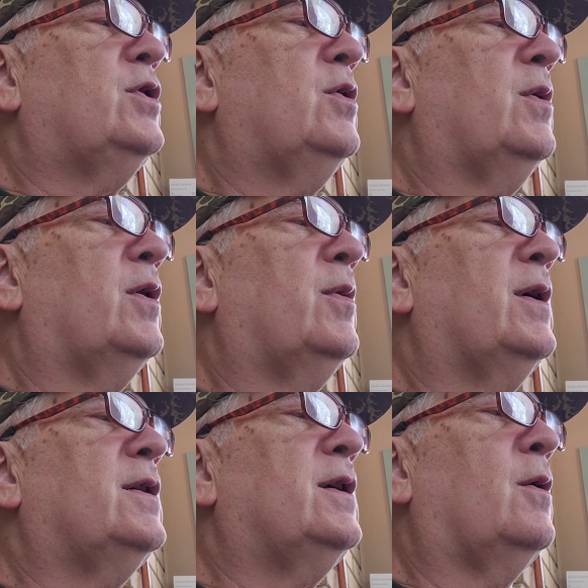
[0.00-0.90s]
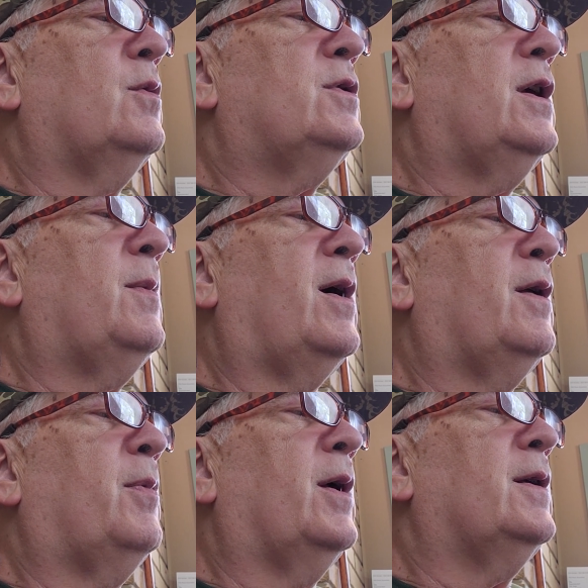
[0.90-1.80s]
2 and 3 so seem out
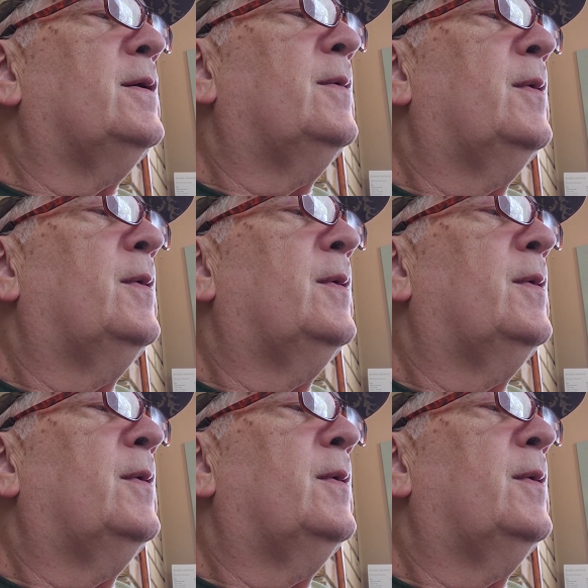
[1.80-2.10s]
of place.